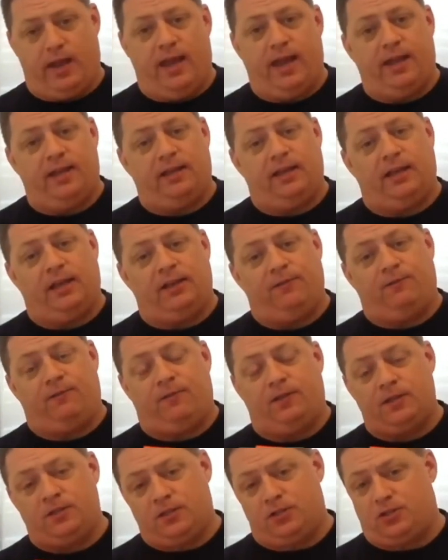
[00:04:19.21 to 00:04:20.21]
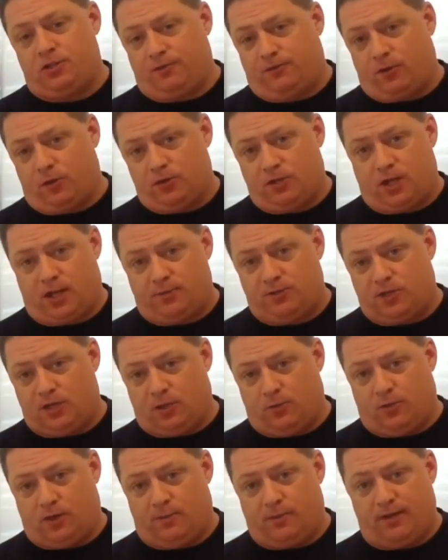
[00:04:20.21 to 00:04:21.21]
And if this is your first time
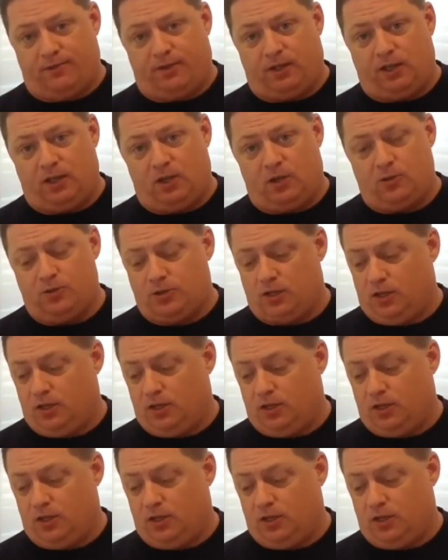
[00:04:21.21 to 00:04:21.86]
seeing one of my videos,